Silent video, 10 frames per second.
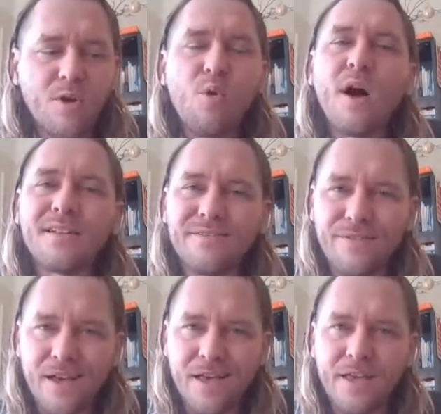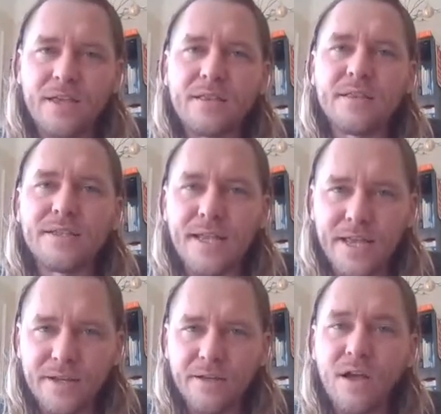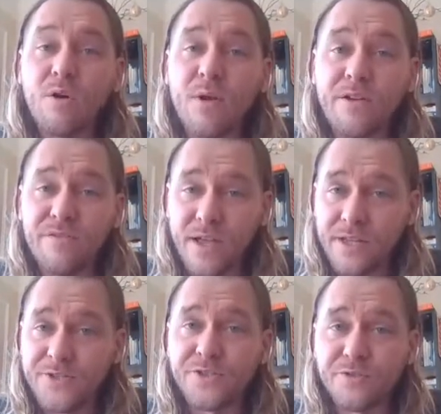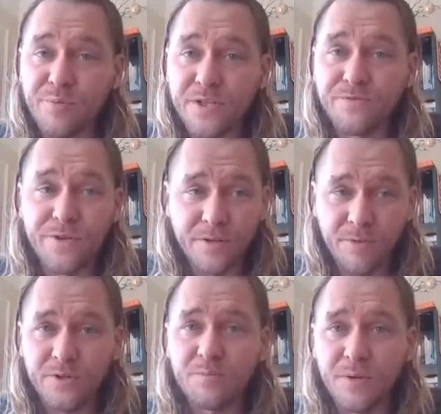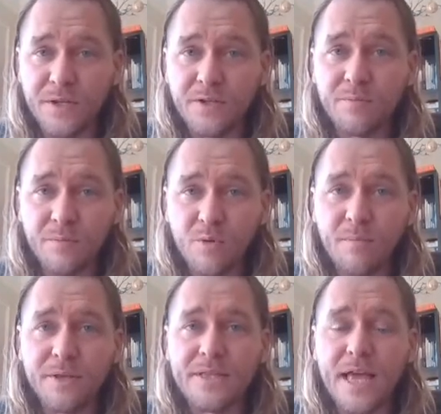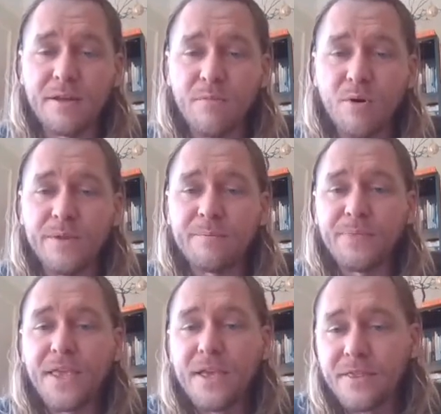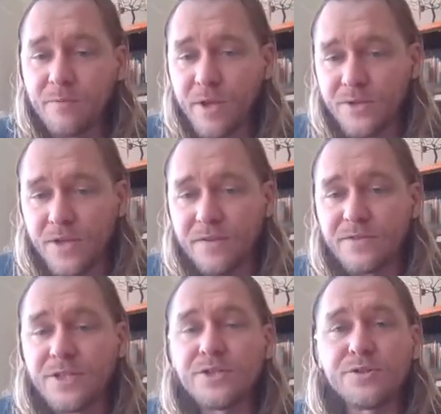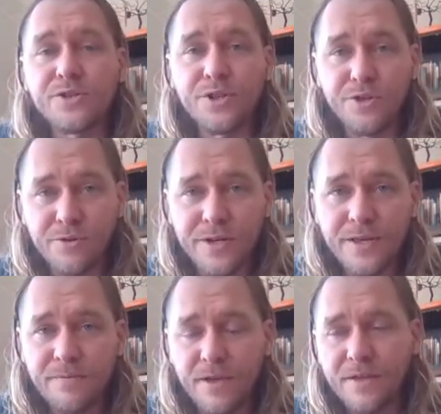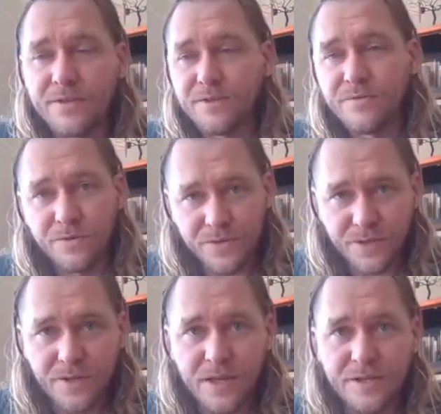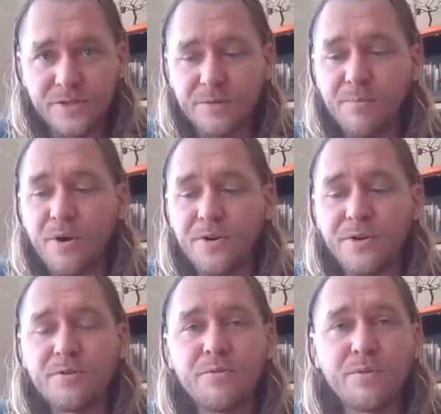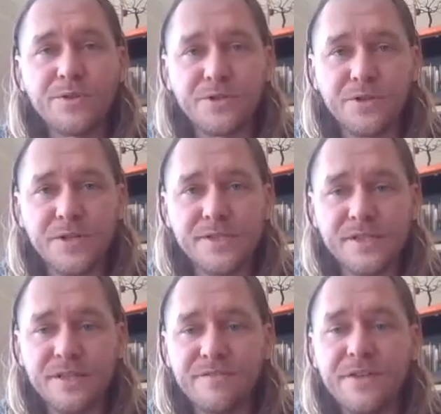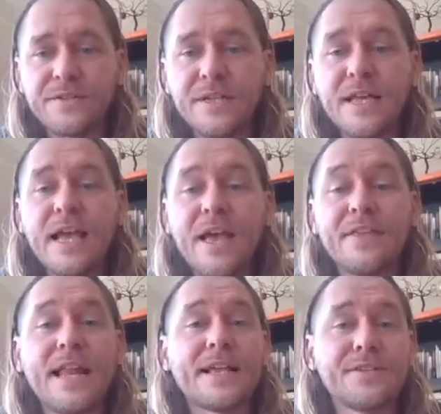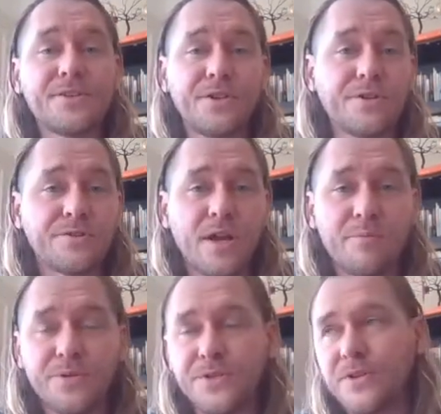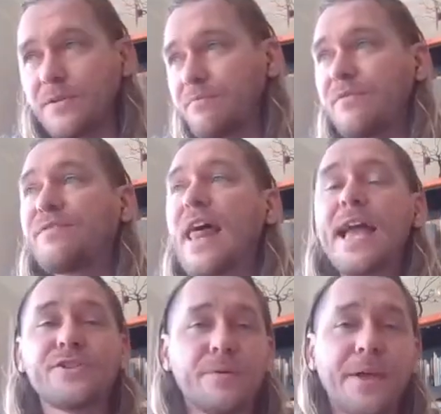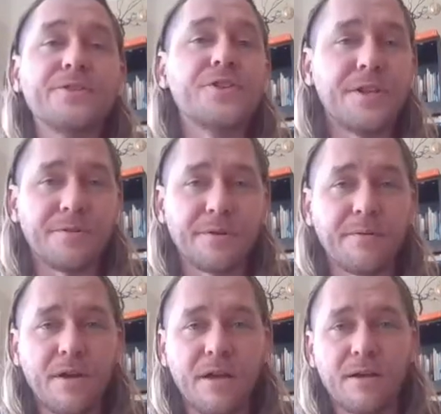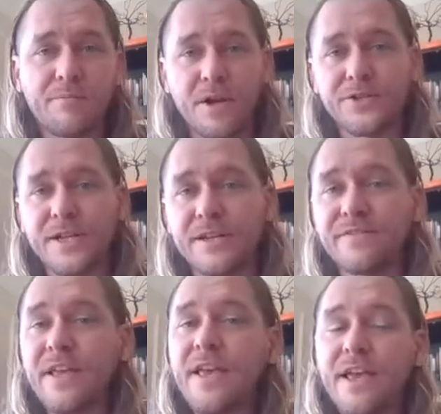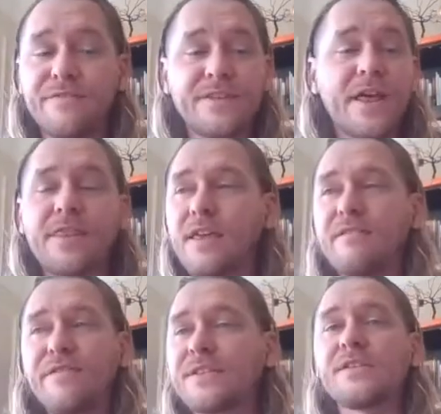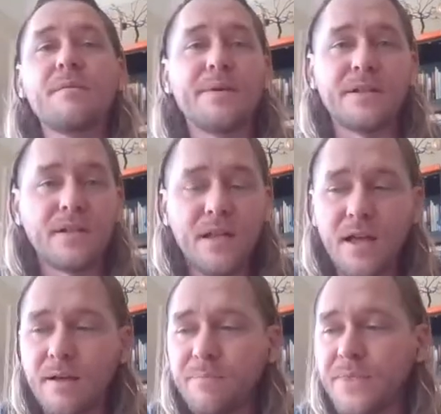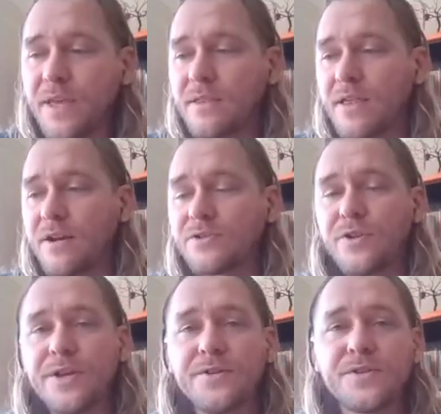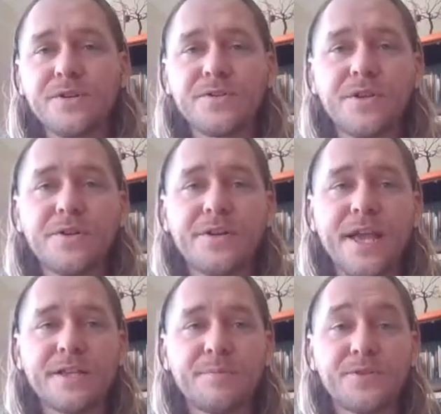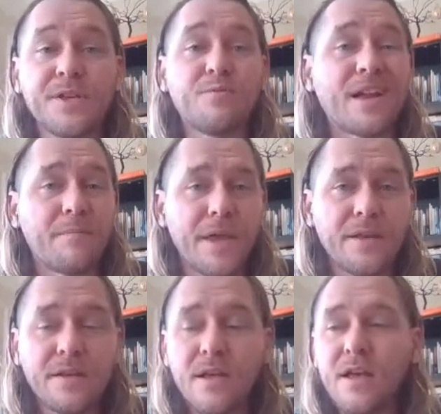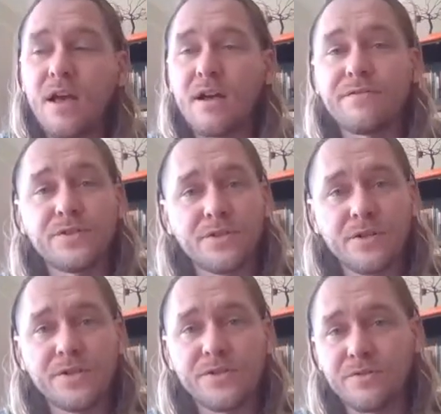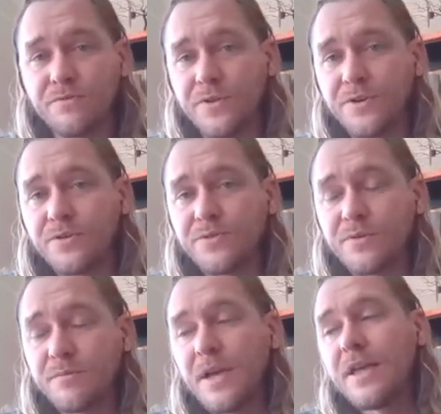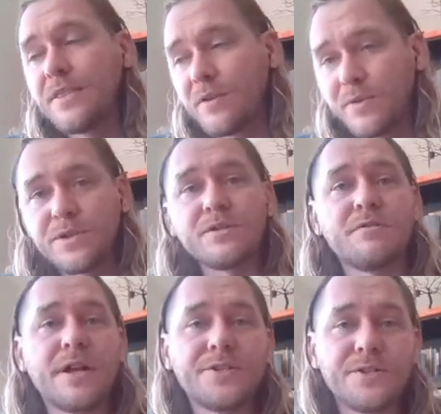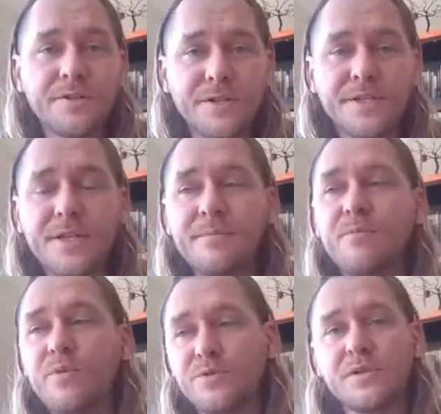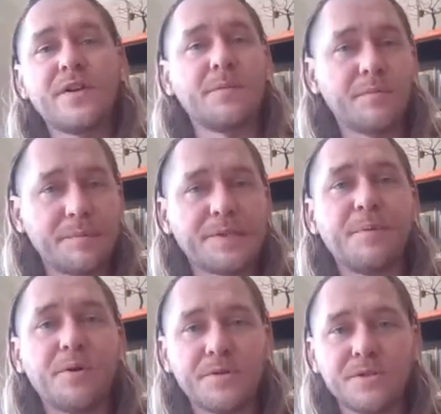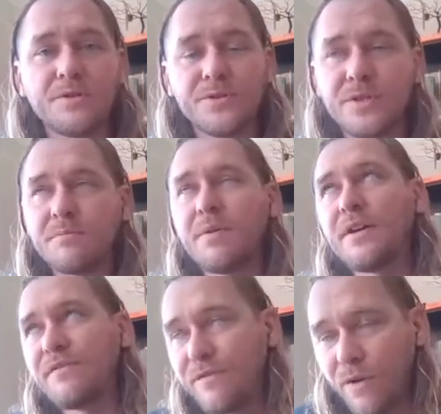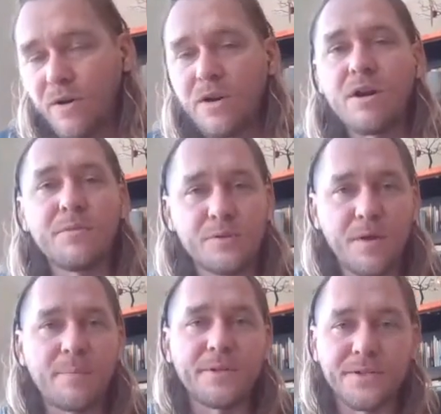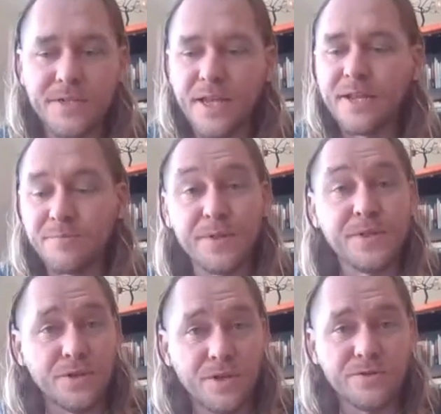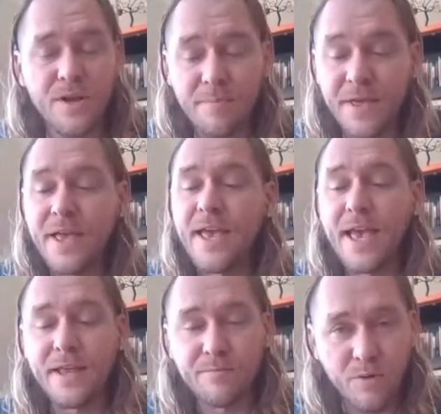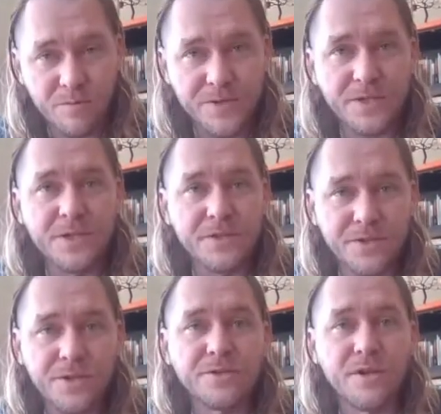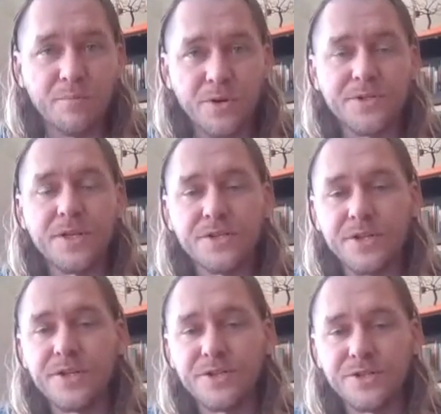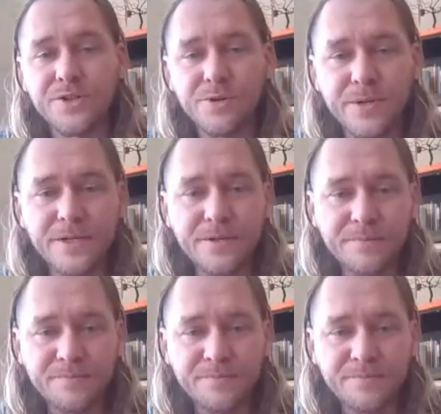quantify the data around violations of press freedom. I'll explain a little bit more about that in a moment. Then we also have digital security. These are folks that actually partner with journalists in the field. And then lastly, SecureDrop, which is our flagship engineering project. If nothing fits the bill that our trainers and our security experts can recommend for journalists or for a newsroom, then we turn to our engineering team, which will develop a bespoke solution. By far, our most popular to date has been SecureDrop, and more recently, the SecureDrop Workstation addition to it.